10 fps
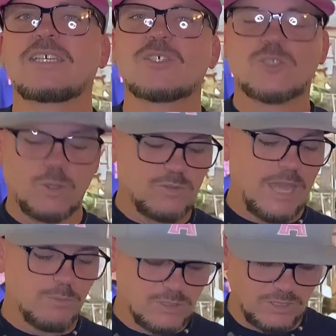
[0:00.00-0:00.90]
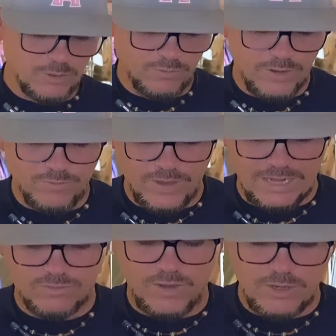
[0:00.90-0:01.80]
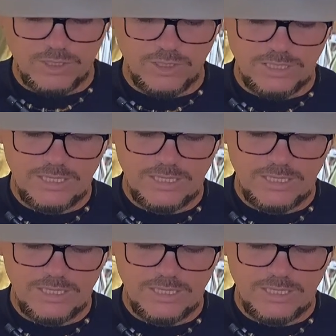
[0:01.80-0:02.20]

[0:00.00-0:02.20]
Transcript: So that was a little fun fact. Very good.